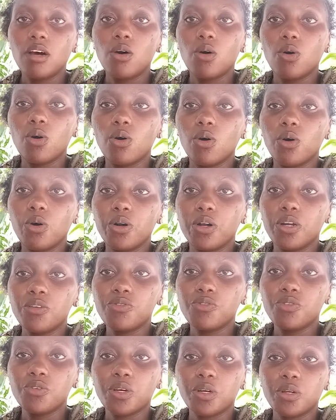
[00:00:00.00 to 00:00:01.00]
or
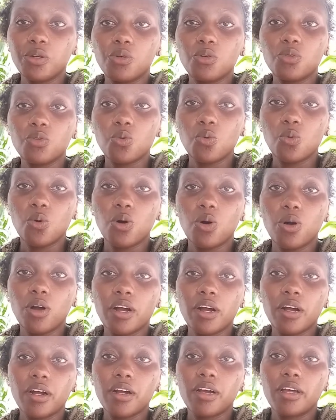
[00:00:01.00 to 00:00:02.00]
if you cannot
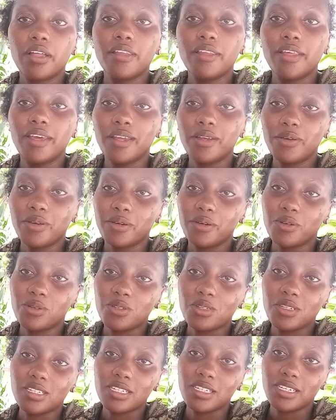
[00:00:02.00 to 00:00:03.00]
walk, then you can
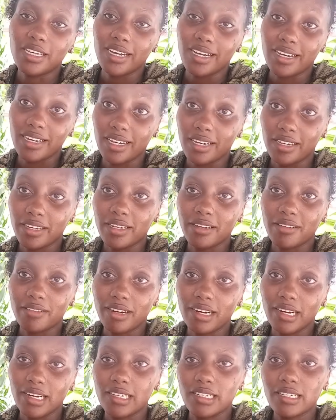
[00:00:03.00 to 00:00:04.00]
also take a donkey
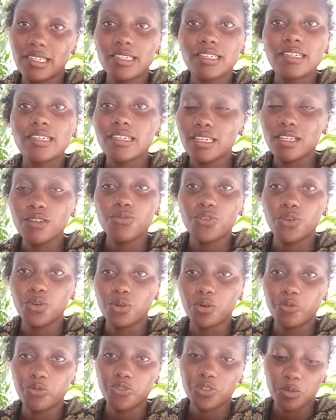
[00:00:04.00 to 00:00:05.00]
ride if you're
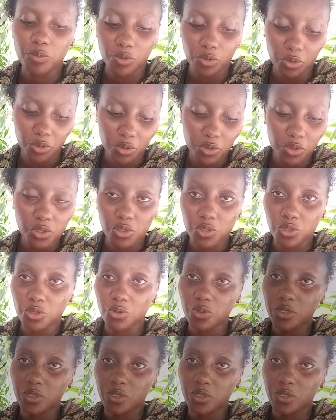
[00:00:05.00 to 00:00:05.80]
comfortable to do